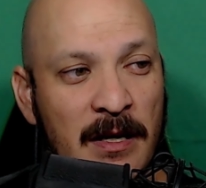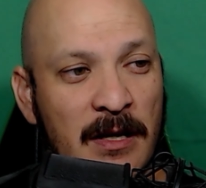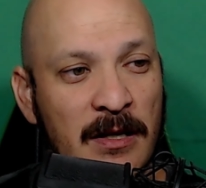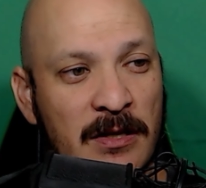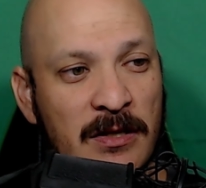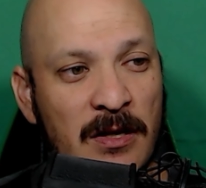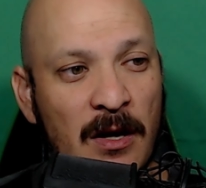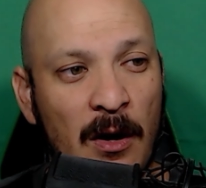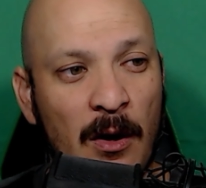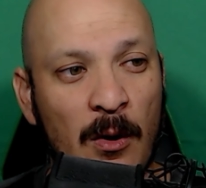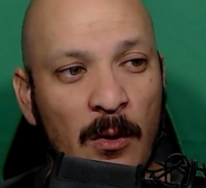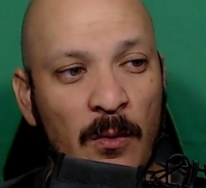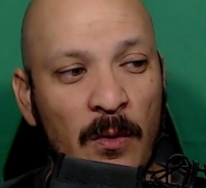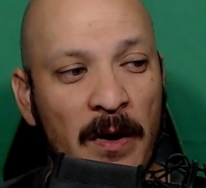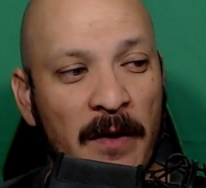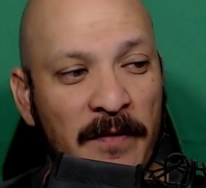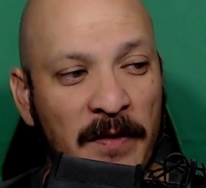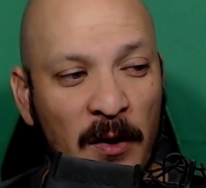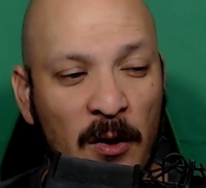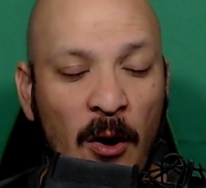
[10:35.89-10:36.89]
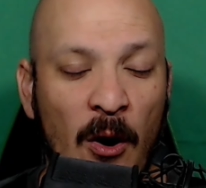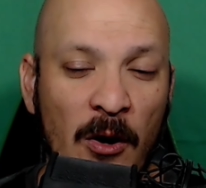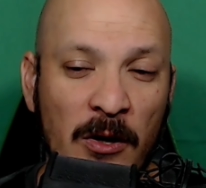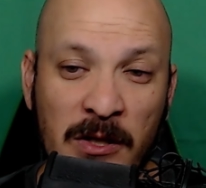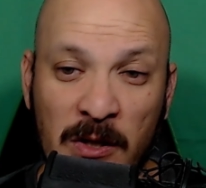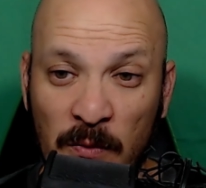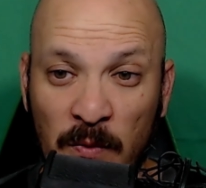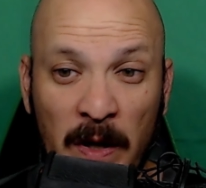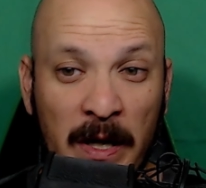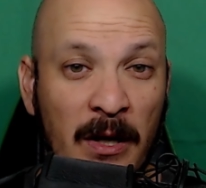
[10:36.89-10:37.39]
So if the
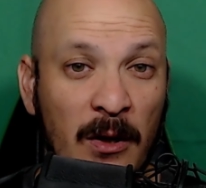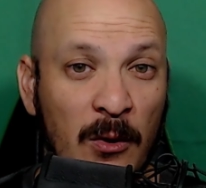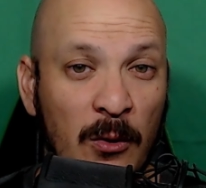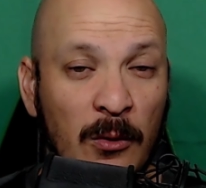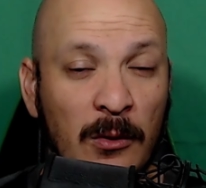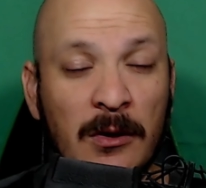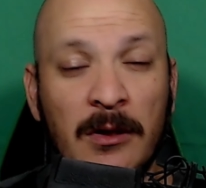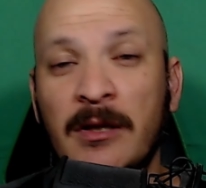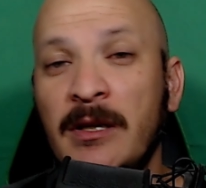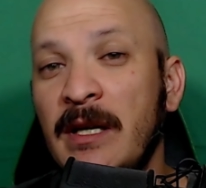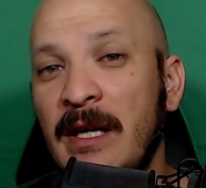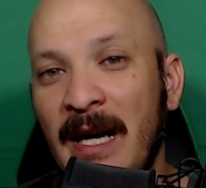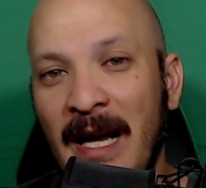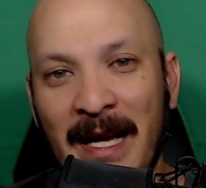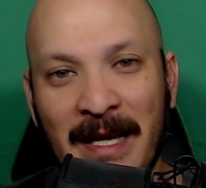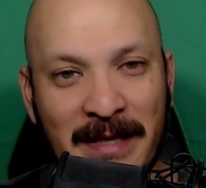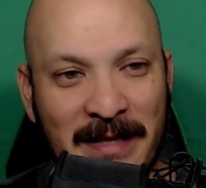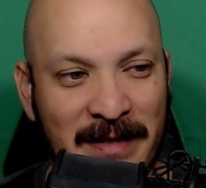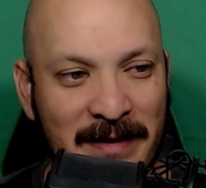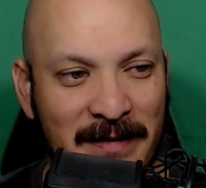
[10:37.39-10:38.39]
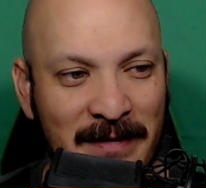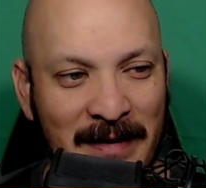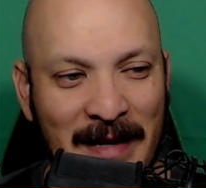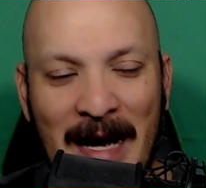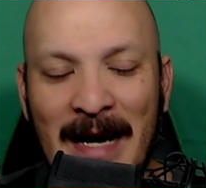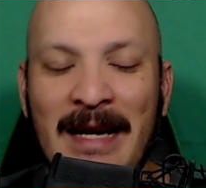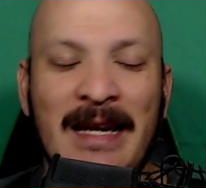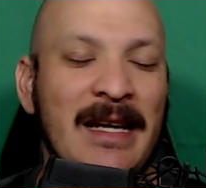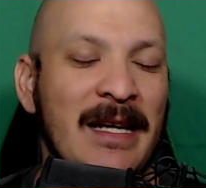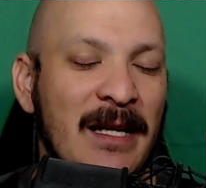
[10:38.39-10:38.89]
cards are running cooler, it's
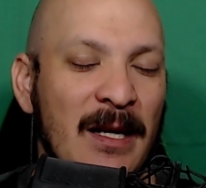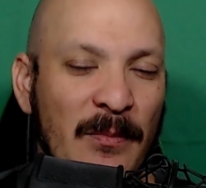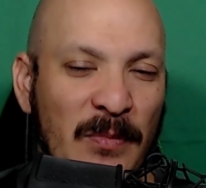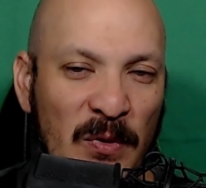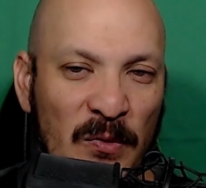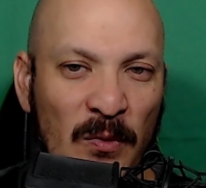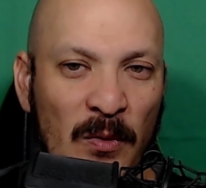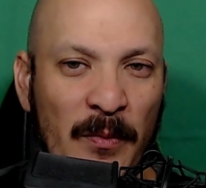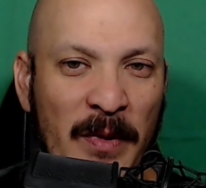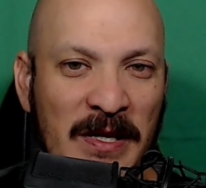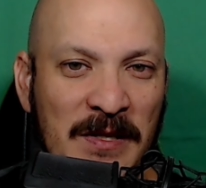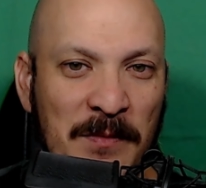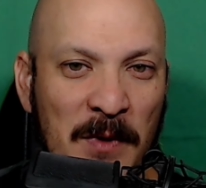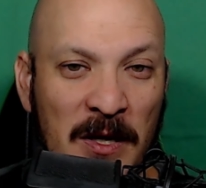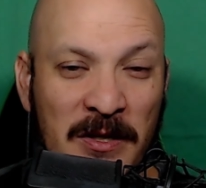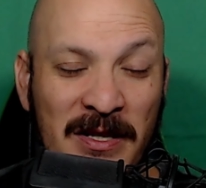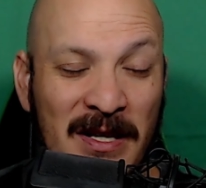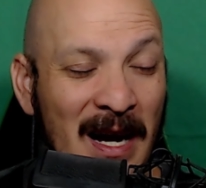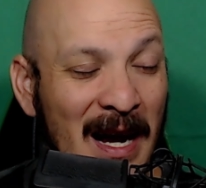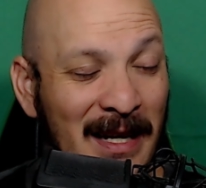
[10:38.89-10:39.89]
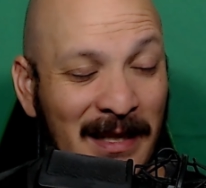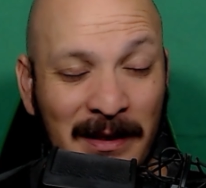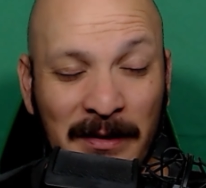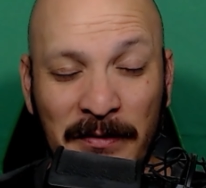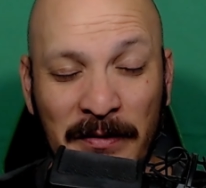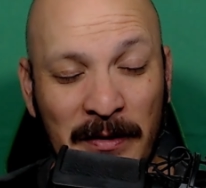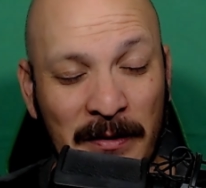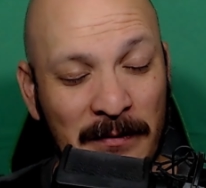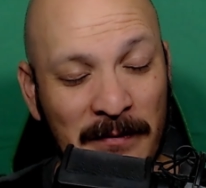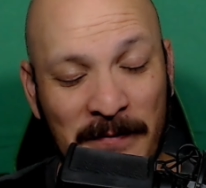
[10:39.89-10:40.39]
not heating up the room as much. I
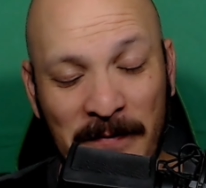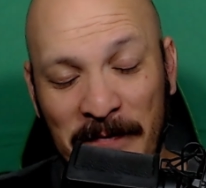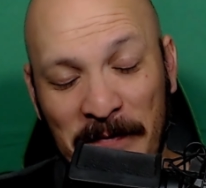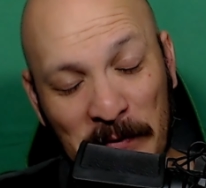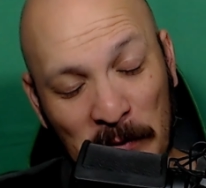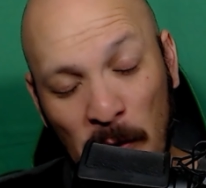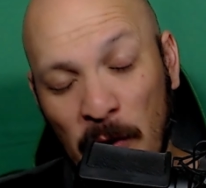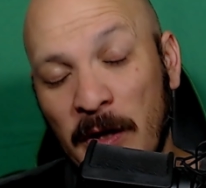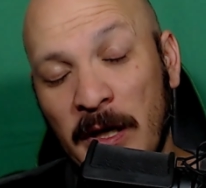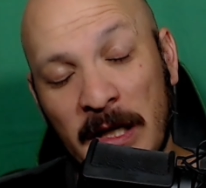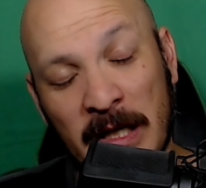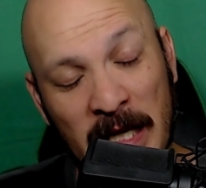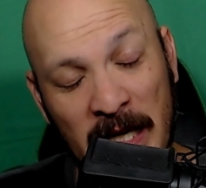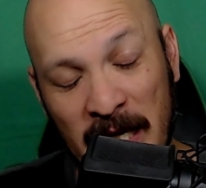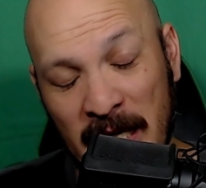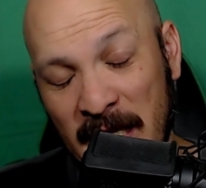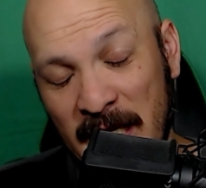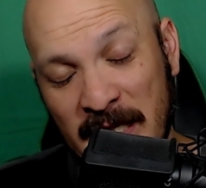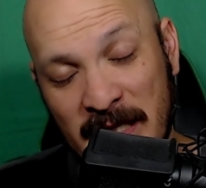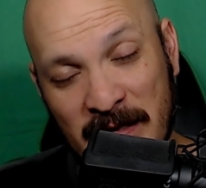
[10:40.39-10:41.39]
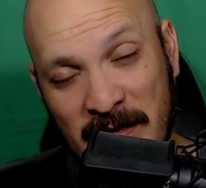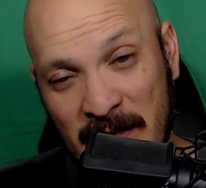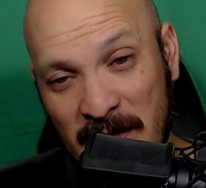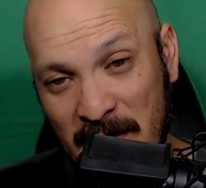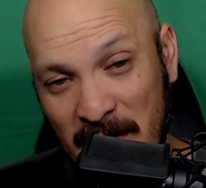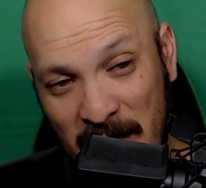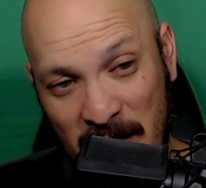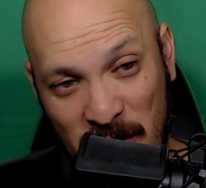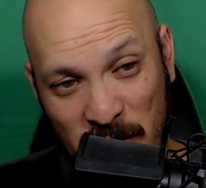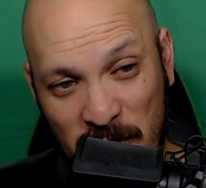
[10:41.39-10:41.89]
live in Florida. It is
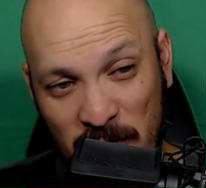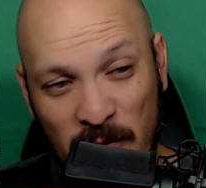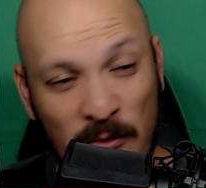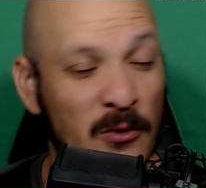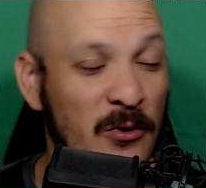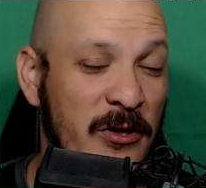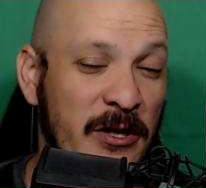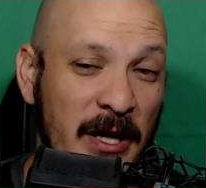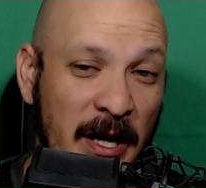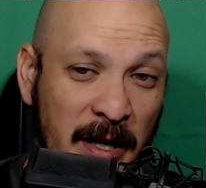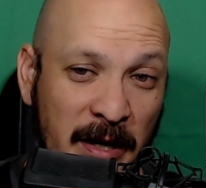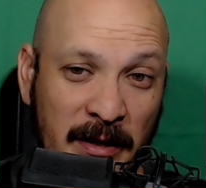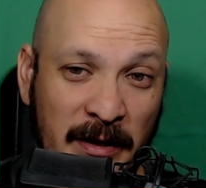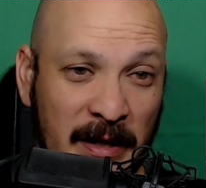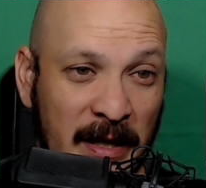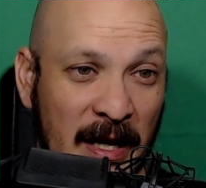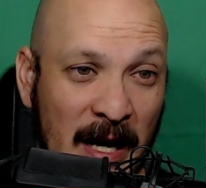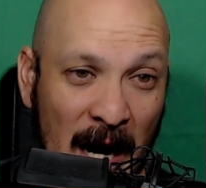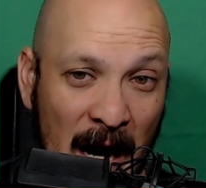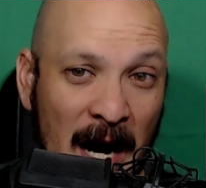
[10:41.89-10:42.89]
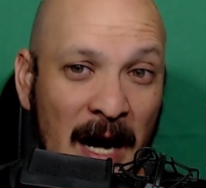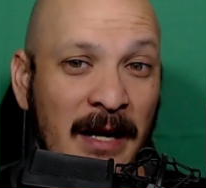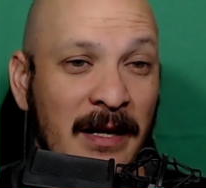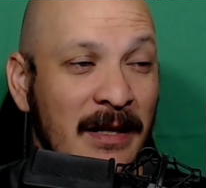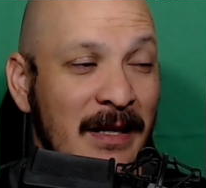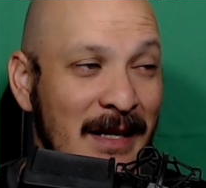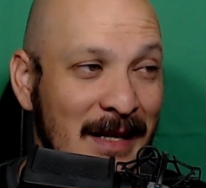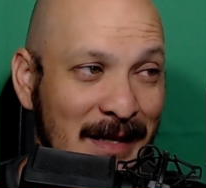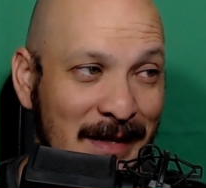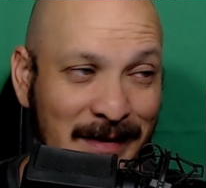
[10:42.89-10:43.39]
excruciatingly hot
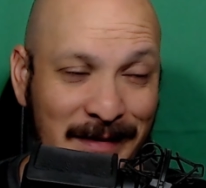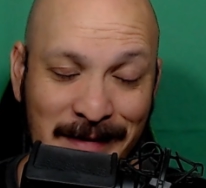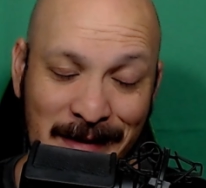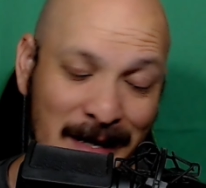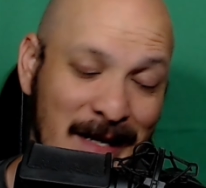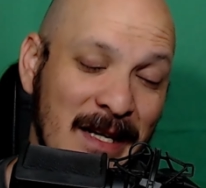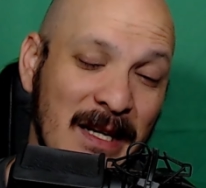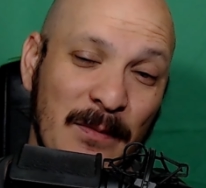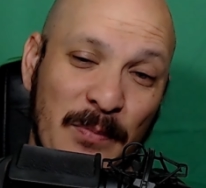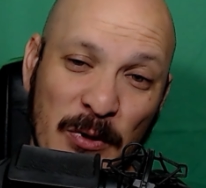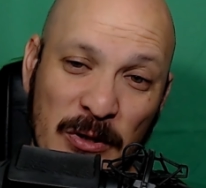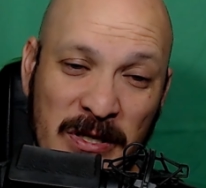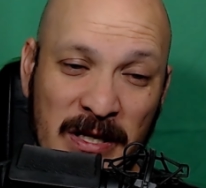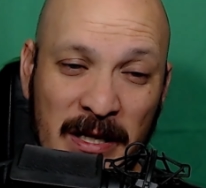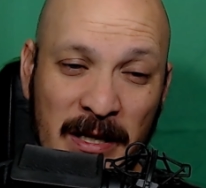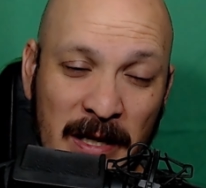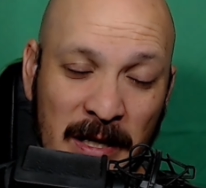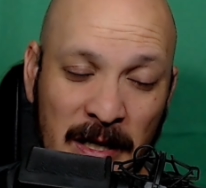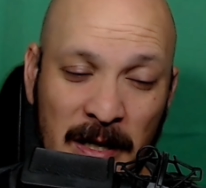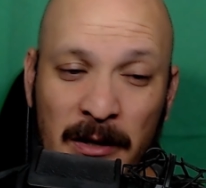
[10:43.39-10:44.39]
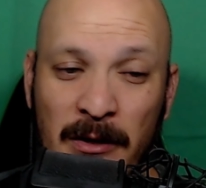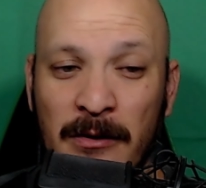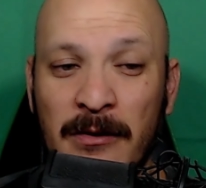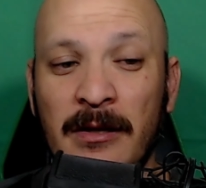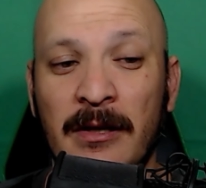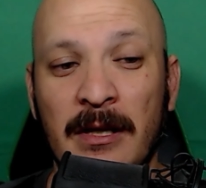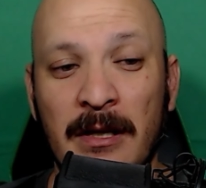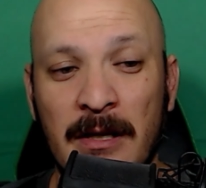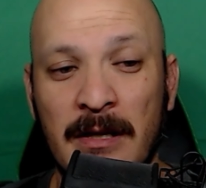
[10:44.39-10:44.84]
90% of the year.